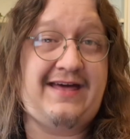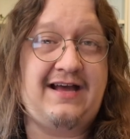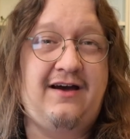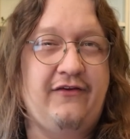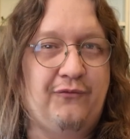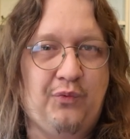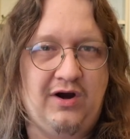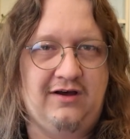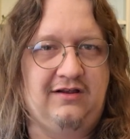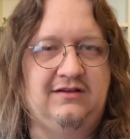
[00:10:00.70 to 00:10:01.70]
that kind of
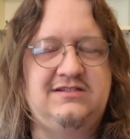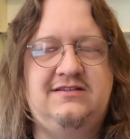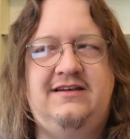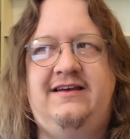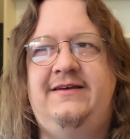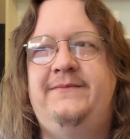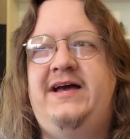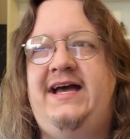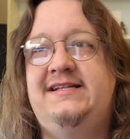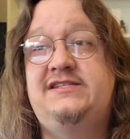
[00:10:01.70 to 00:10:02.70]
world. Um,
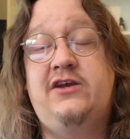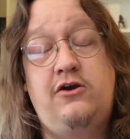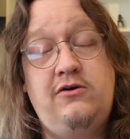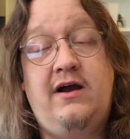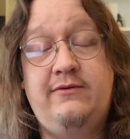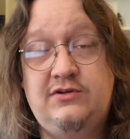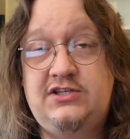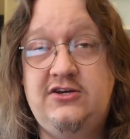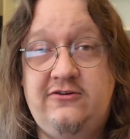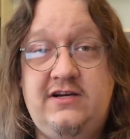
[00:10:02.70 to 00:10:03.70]
and so I was
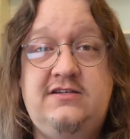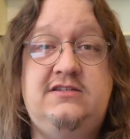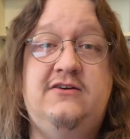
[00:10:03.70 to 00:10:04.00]
curious.